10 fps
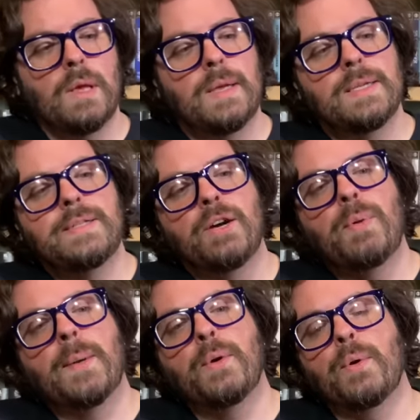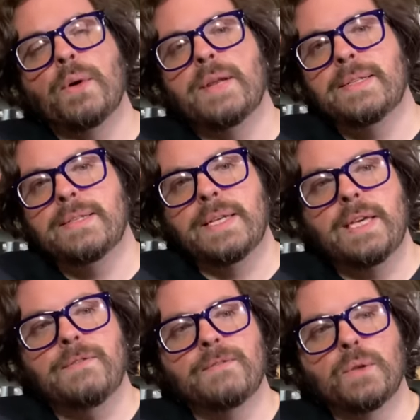Stale Popcorn and
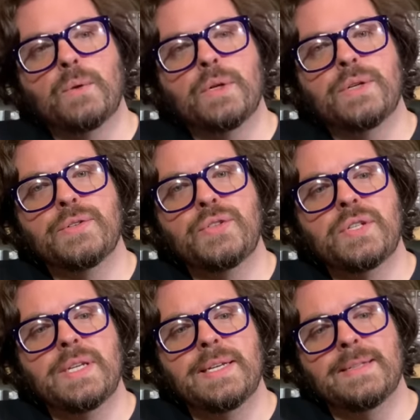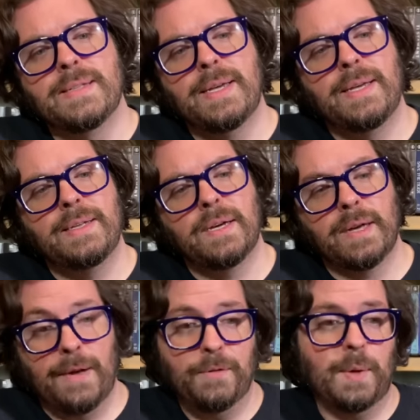Sticky Floors is a doc. I
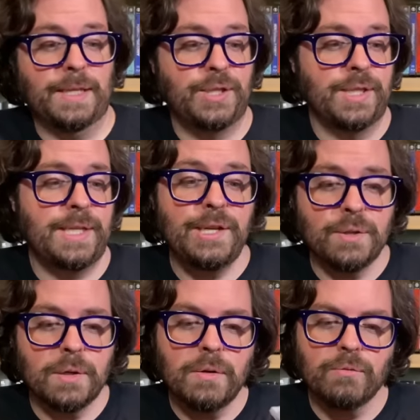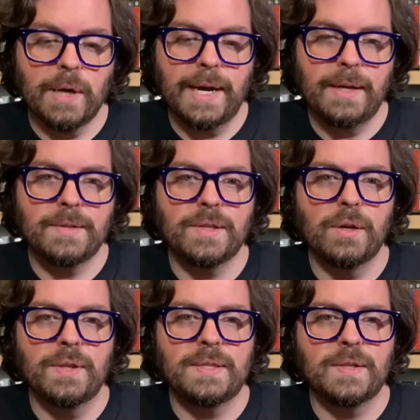haven't watched this either, right? So
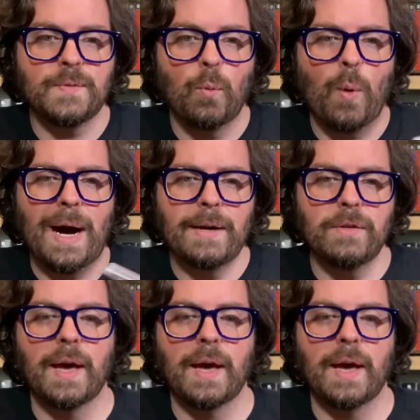this is from Wild